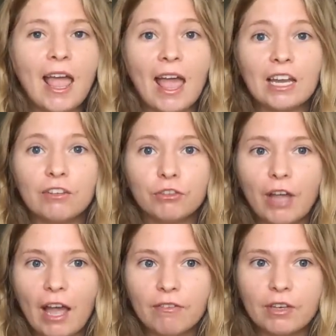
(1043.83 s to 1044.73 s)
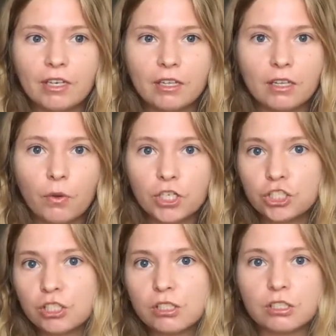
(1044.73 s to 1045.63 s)
and if you have any
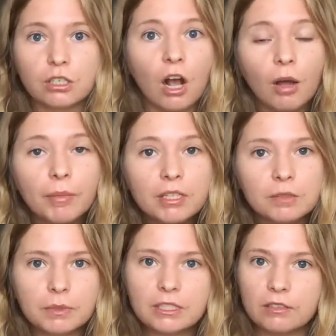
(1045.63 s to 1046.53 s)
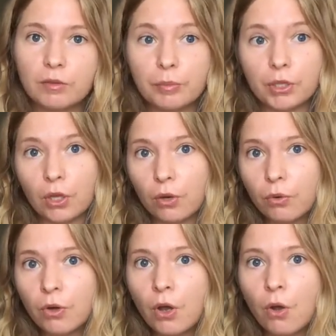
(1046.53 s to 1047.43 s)
questions or comments please leave them
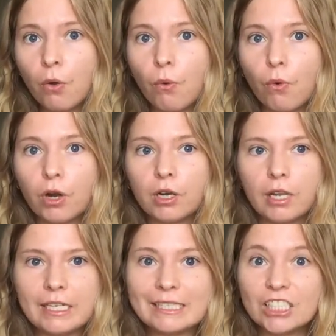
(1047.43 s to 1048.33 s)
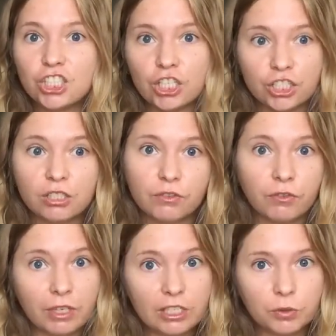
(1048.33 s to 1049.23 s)
below or any suggestions for
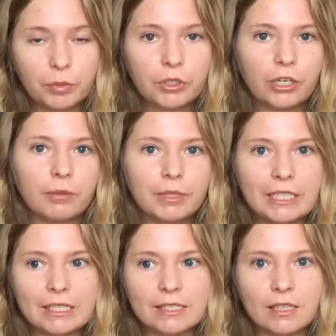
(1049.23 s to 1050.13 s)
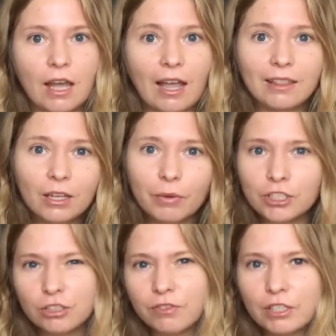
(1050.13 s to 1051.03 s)
videos would be great because I like
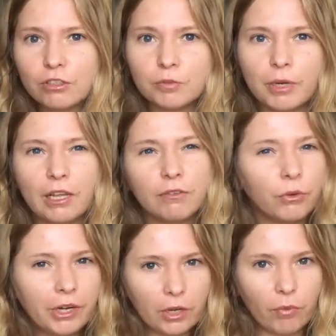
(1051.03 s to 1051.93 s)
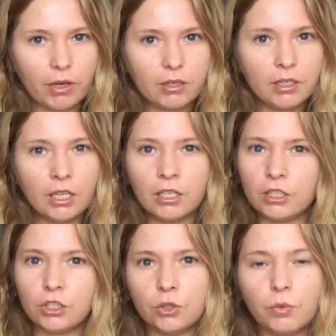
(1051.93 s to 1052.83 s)
watching videos but I have no idea what
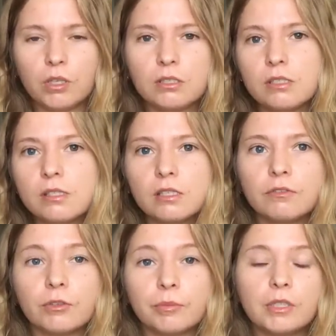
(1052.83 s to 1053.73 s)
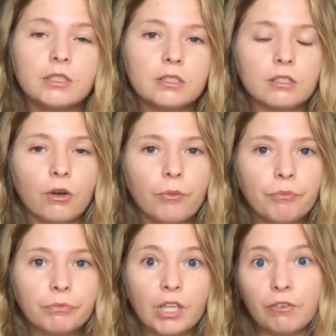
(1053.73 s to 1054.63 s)
you want to see from me so
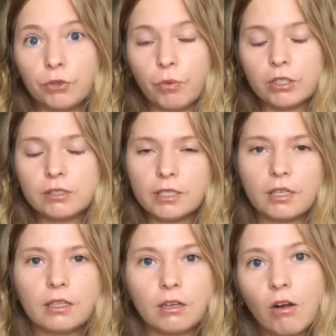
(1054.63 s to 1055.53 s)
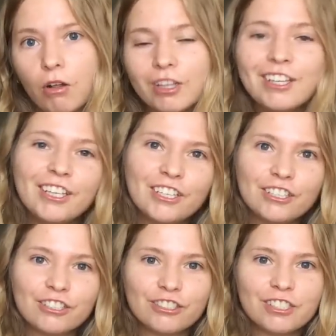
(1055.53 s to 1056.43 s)
if you want to see anything at all.
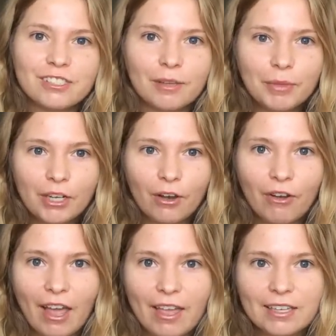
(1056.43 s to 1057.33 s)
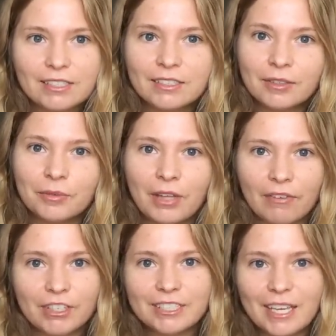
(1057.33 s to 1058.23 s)
So just let me know and
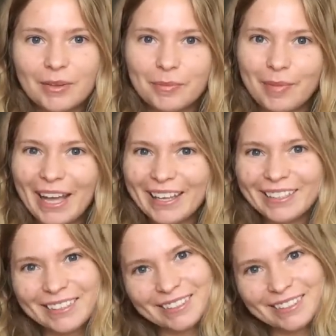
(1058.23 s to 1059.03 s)
have a good day. Bye!